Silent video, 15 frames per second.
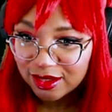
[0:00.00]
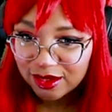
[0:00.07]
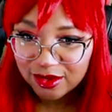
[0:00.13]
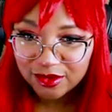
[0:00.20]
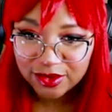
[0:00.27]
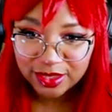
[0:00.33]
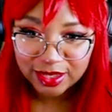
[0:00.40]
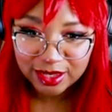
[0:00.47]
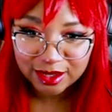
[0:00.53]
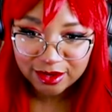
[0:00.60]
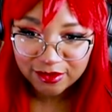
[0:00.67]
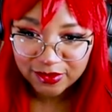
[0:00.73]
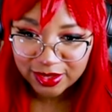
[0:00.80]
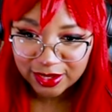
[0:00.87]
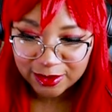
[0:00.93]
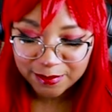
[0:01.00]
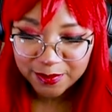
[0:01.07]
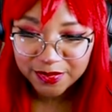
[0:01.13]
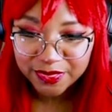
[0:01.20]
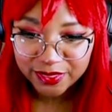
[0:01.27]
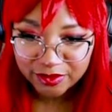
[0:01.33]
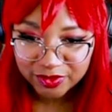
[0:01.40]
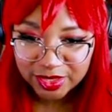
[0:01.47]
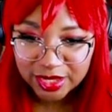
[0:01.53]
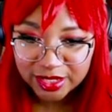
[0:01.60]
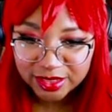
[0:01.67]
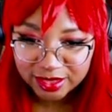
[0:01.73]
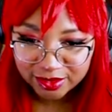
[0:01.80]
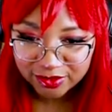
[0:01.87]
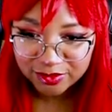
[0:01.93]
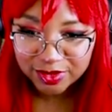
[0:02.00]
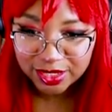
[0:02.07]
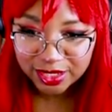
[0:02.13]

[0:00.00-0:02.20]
Okay. We got this. We're